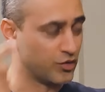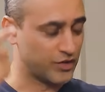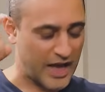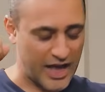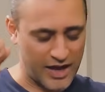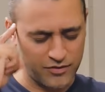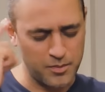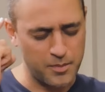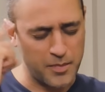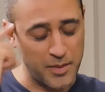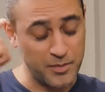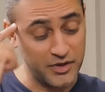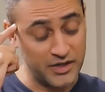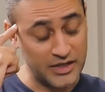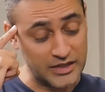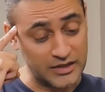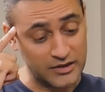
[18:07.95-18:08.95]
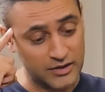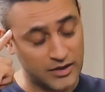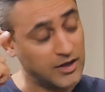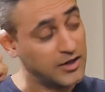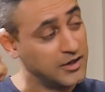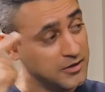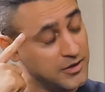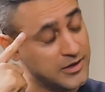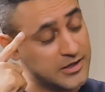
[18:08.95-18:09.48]
I have a memory
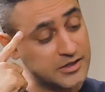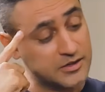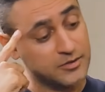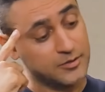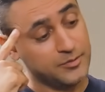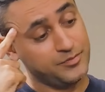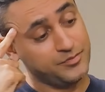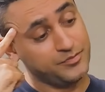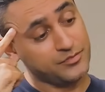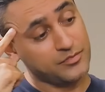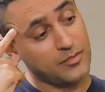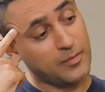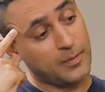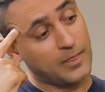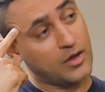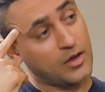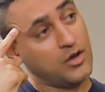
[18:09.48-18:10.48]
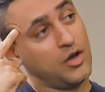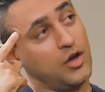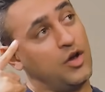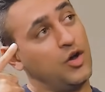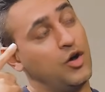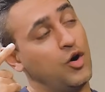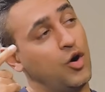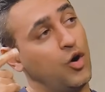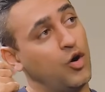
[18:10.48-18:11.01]
clearly
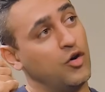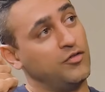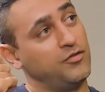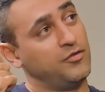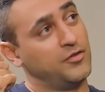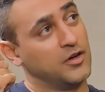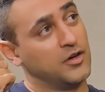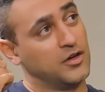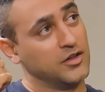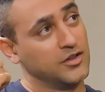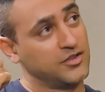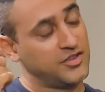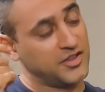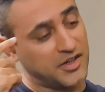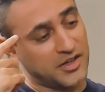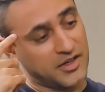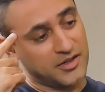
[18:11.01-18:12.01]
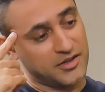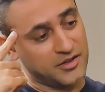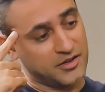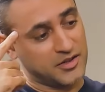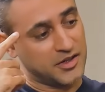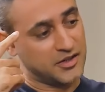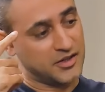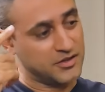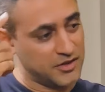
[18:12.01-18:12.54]
of sitting
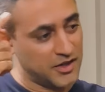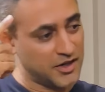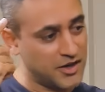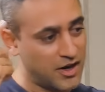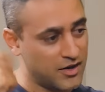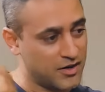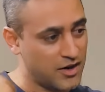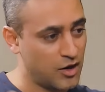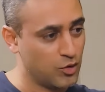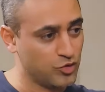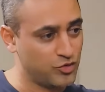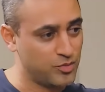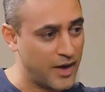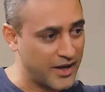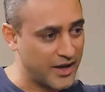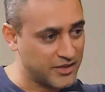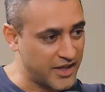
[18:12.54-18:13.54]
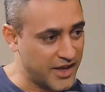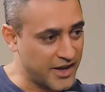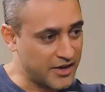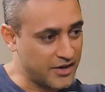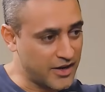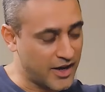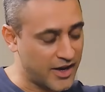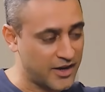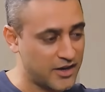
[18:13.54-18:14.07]
in our house back
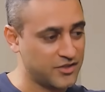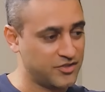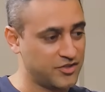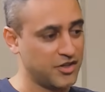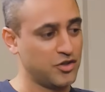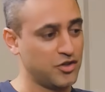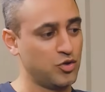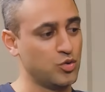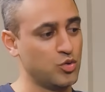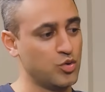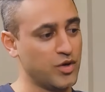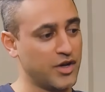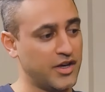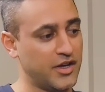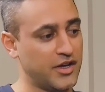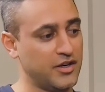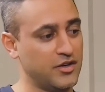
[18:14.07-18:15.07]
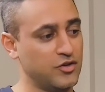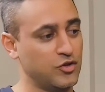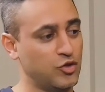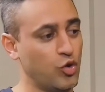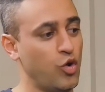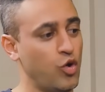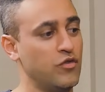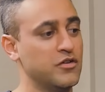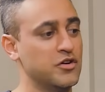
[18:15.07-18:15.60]
then and listening to a
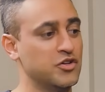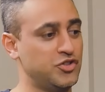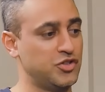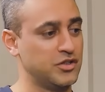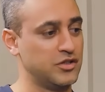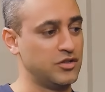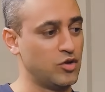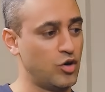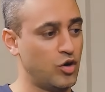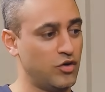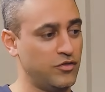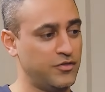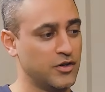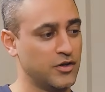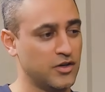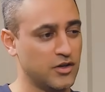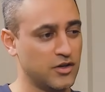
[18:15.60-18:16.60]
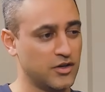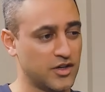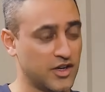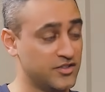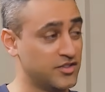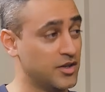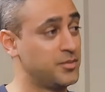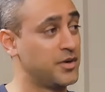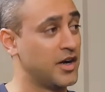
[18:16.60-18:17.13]
raw version of
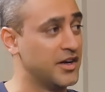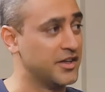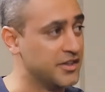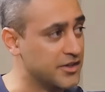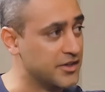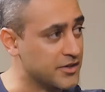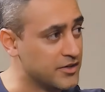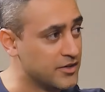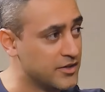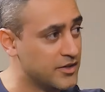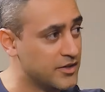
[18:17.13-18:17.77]
Ghazab Ka Hai Din.